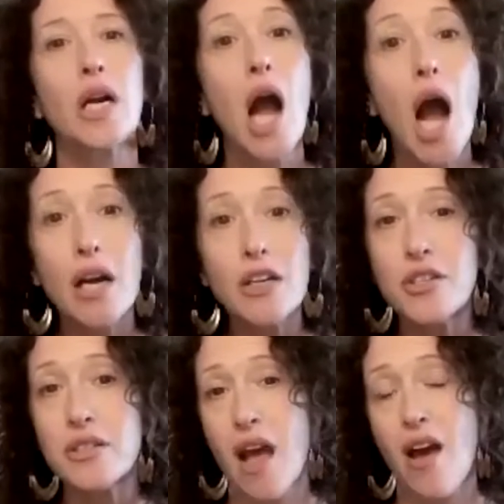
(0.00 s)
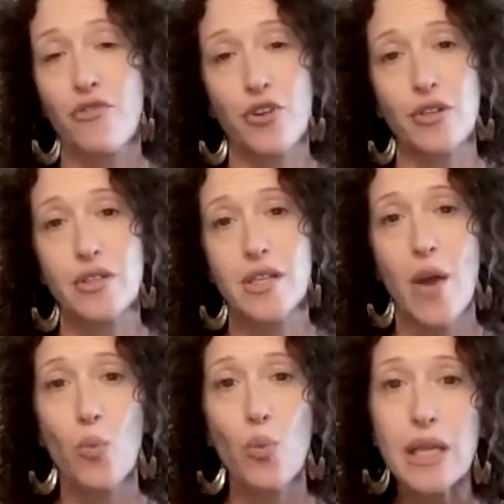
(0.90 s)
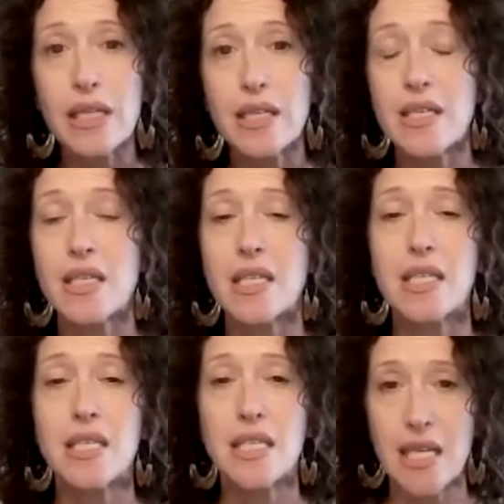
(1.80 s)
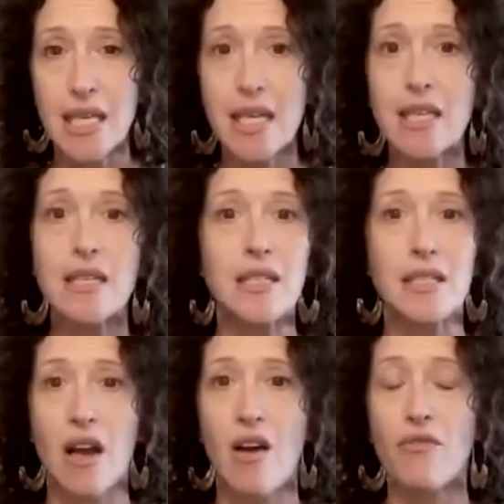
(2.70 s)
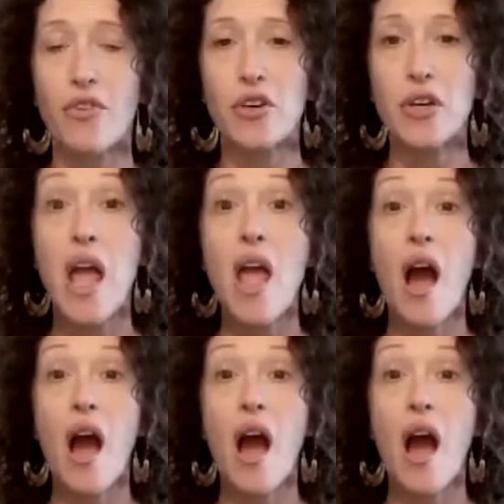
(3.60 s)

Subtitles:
conscious effort and willingness to sit in the discomfort